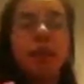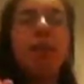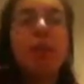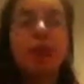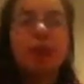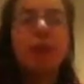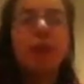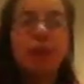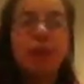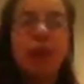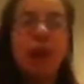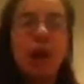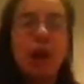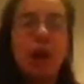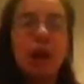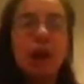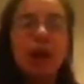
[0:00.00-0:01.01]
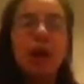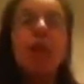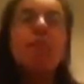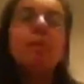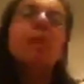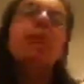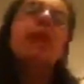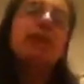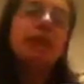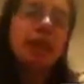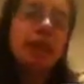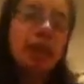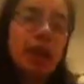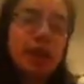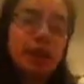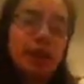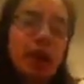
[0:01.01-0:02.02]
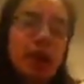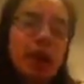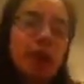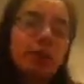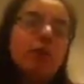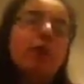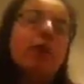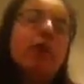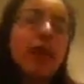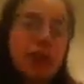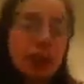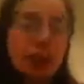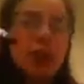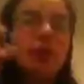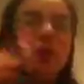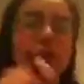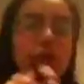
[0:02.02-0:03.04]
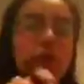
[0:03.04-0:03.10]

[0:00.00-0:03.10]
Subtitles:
plus Br plus an electron, which then goes into